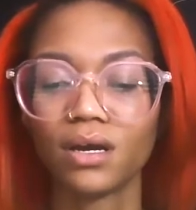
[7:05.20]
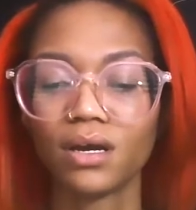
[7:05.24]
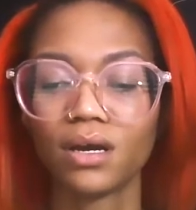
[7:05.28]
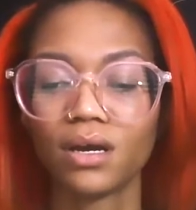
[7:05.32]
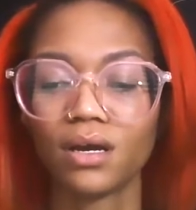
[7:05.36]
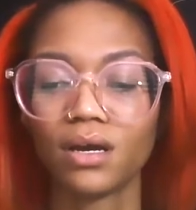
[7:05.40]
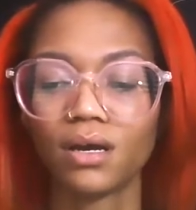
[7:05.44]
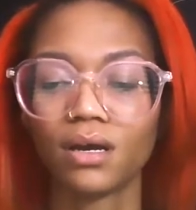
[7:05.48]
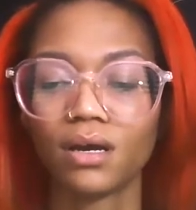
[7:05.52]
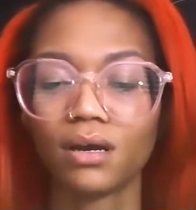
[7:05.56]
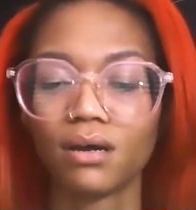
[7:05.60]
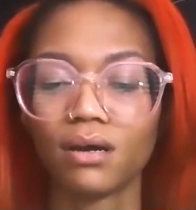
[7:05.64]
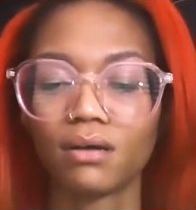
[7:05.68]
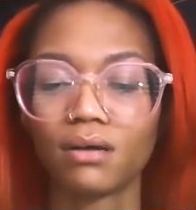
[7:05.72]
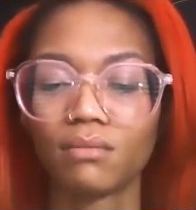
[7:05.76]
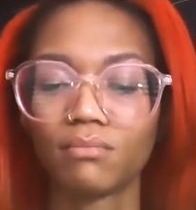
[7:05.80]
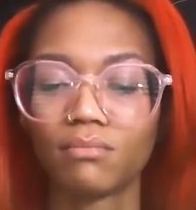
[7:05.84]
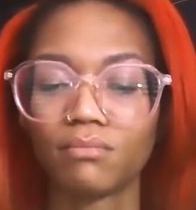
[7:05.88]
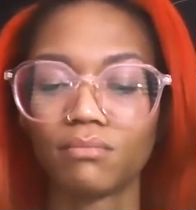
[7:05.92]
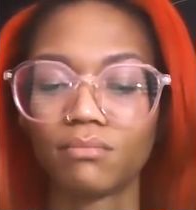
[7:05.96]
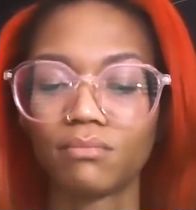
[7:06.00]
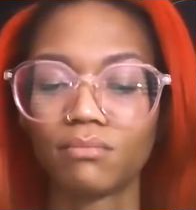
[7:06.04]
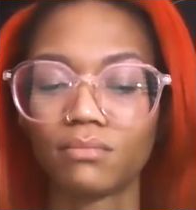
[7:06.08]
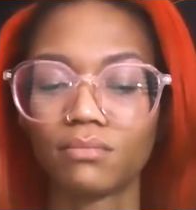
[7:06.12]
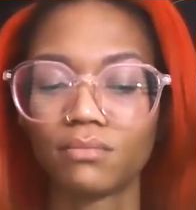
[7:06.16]
um,
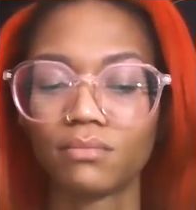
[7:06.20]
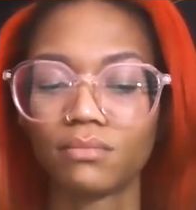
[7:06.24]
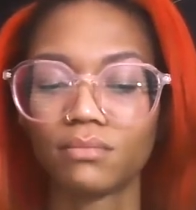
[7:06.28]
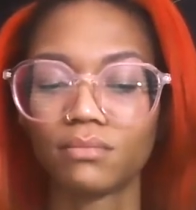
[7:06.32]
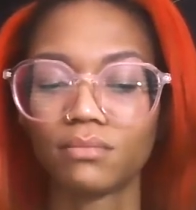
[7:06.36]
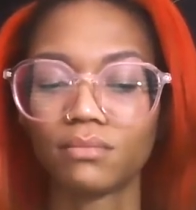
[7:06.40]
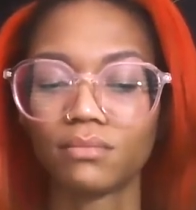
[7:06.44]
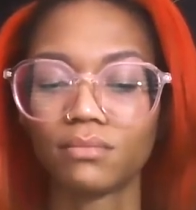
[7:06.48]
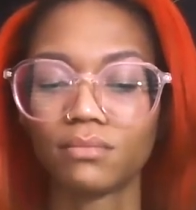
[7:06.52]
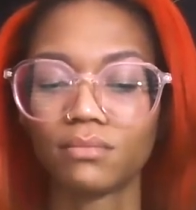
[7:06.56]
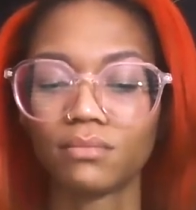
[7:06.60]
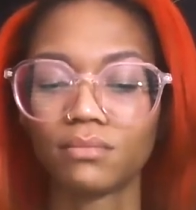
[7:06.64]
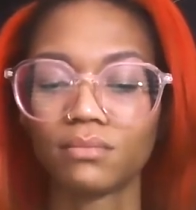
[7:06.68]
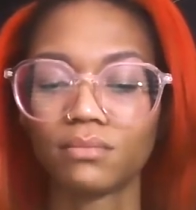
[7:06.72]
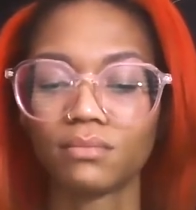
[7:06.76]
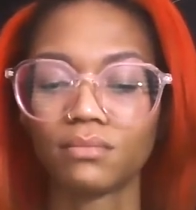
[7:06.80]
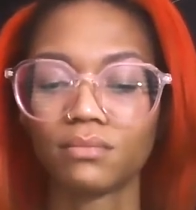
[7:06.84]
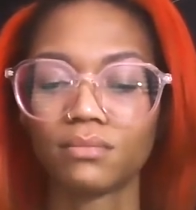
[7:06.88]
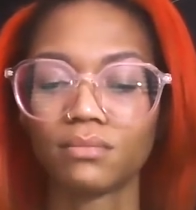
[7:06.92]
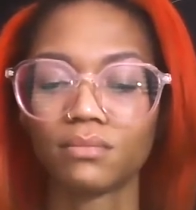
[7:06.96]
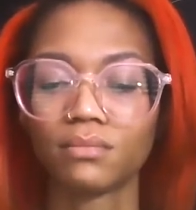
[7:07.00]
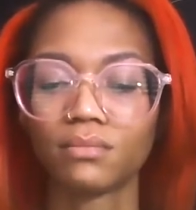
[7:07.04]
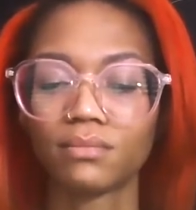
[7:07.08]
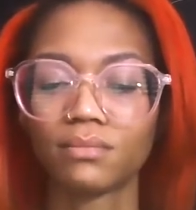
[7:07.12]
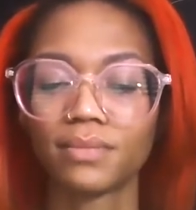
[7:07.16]

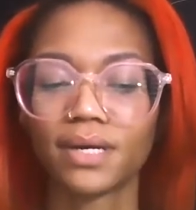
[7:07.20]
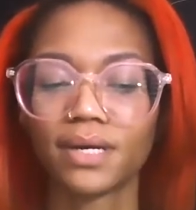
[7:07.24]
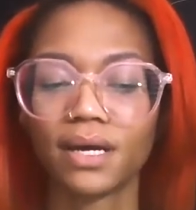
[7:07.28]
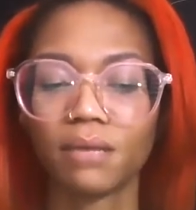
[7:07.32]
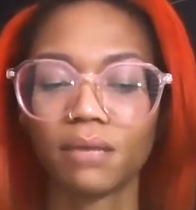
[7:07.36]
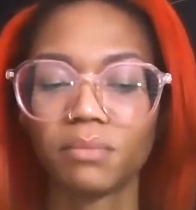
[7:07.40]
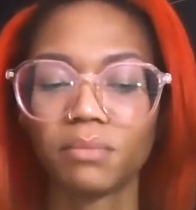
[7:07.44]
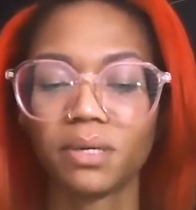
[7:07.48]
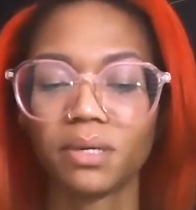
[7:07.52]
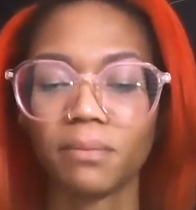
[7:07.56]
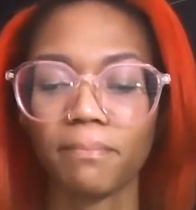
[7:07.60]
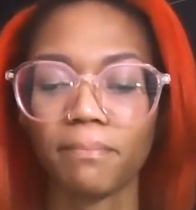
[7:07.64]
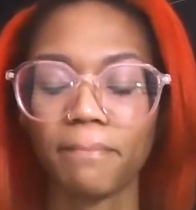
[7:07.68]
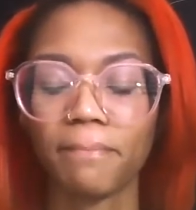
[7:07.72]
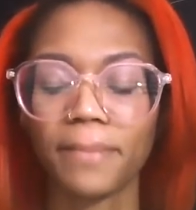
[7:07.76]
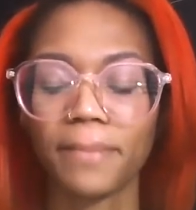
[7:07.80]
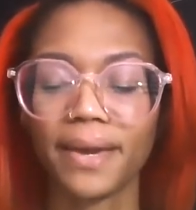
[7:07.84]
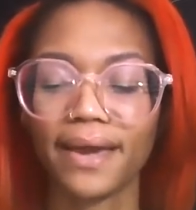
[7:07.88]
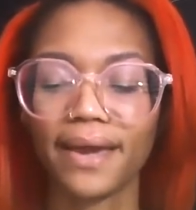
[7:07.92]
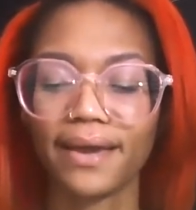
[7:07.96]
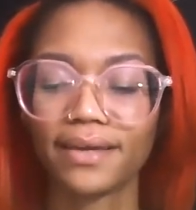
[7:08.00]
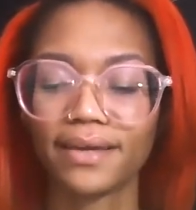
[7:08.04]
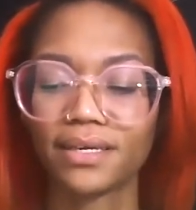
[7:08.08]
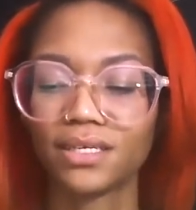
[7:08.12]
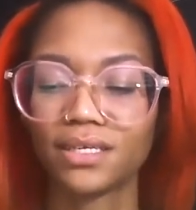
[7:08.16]
coming
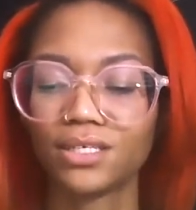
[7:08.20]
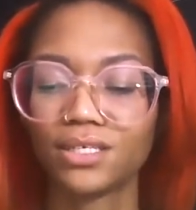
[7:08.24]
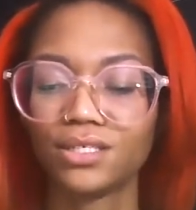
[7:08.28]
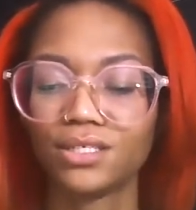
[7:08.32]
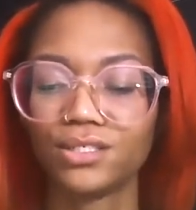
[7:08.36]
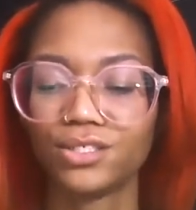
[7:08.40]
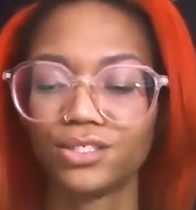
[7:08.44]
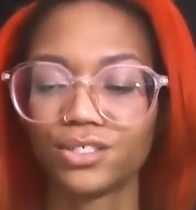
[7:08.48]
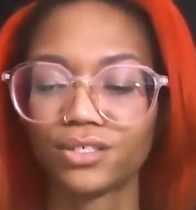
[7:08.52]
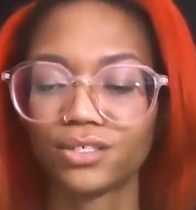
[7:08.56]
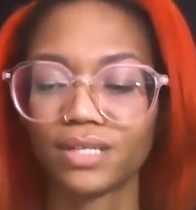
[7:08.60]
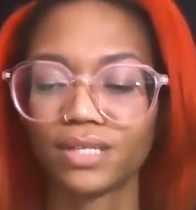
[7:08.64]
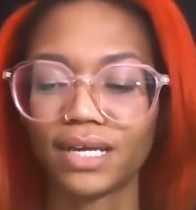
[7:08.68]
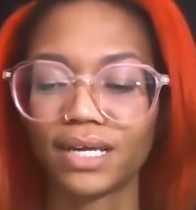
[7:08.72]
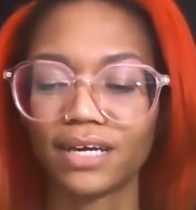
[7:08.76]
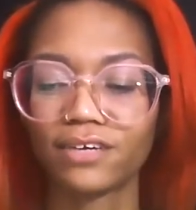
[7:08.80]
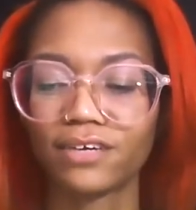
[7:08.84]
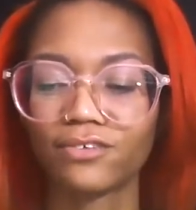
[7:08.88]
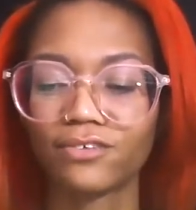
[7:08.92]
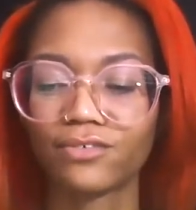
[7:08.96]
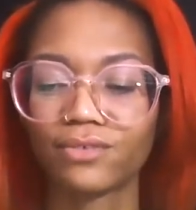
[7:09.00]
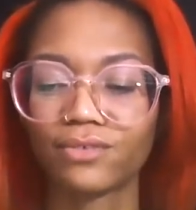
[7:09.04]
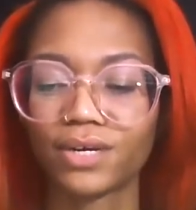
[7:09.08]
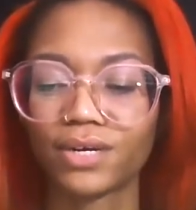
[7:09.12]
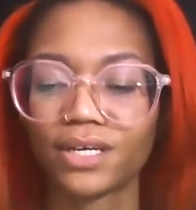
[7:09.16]
back in your life,
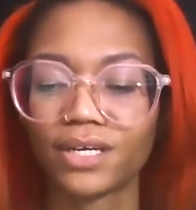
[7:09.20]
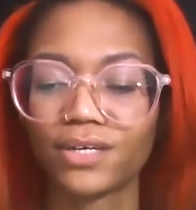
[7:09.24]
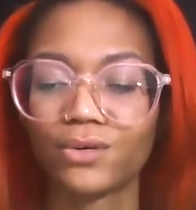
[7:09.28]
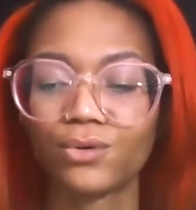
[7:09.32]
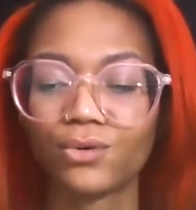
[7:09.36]
right?